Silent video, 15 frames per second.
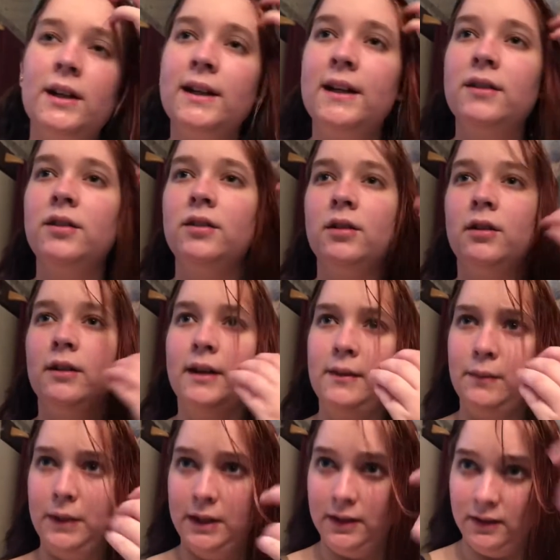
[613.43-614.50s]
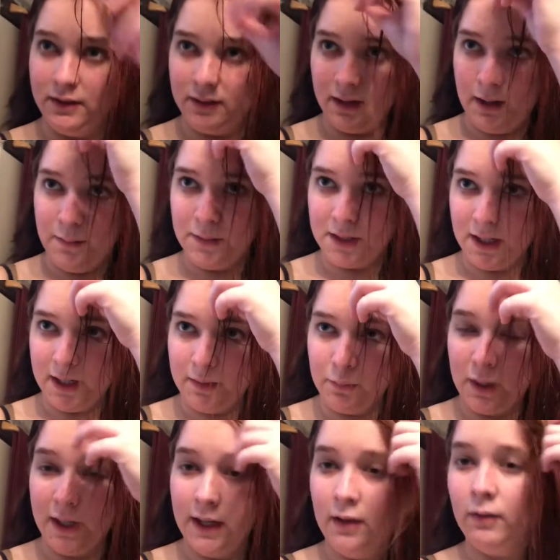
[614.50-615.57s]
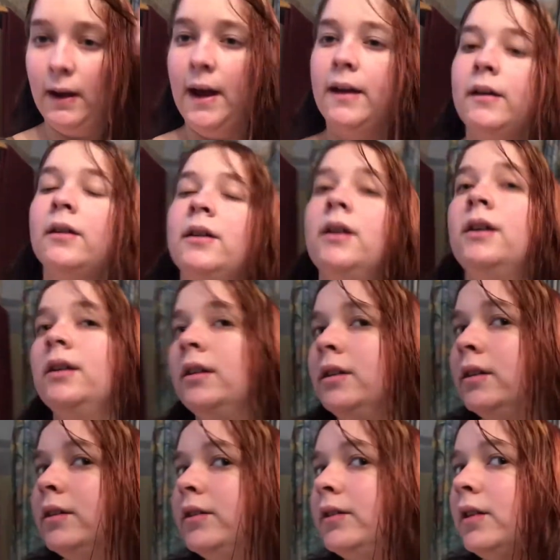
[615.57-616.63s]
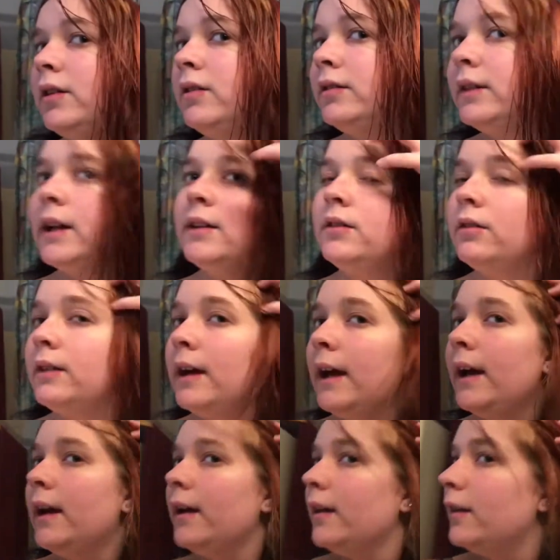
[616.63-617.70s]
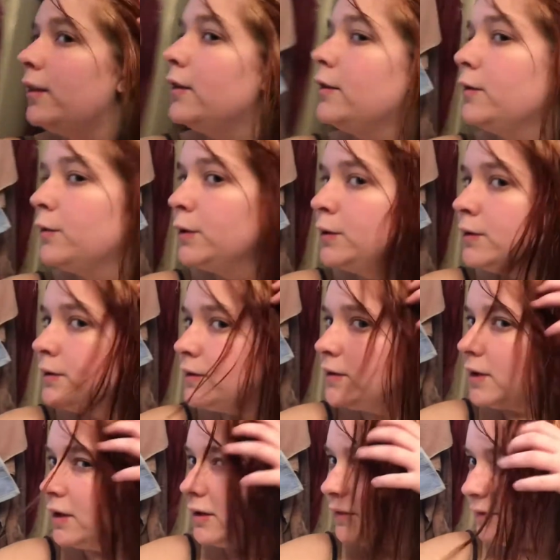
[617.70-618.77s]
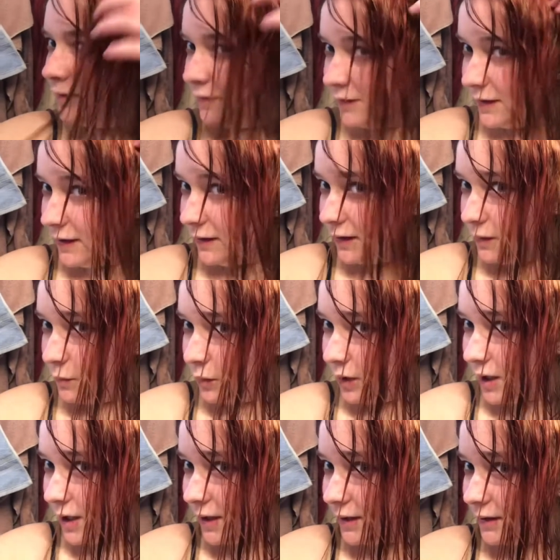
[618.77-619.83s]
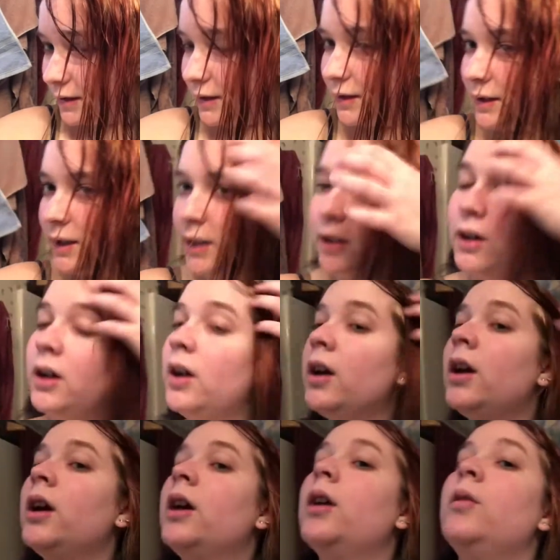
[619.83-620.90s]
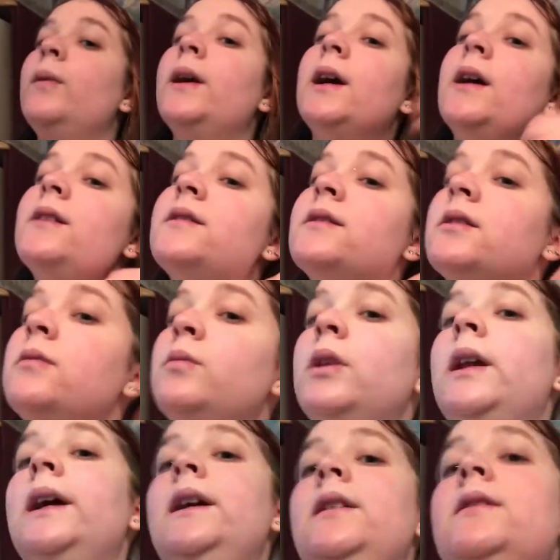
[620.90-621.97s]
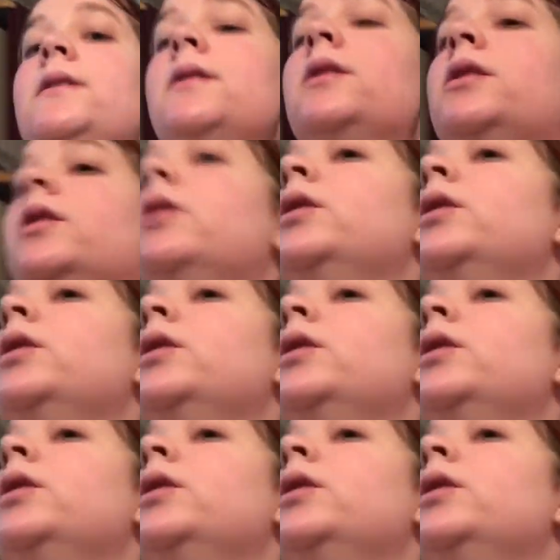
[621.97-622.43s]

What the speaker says: I guess is alright because I'm dyeing my hair red, so that's okay. The roots are very blonde in here. We got some light,